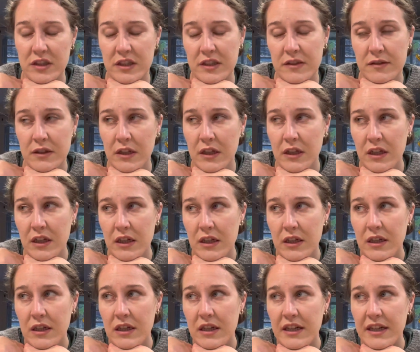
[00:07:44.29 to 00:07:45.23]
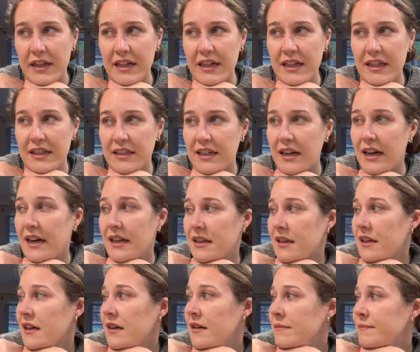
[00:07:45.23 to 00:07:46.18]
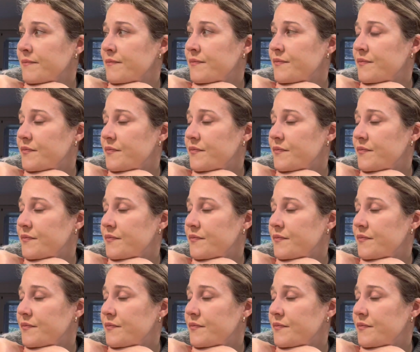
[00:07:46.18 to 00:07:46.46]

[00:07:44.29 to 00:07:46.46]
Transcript: in. And I dyed them,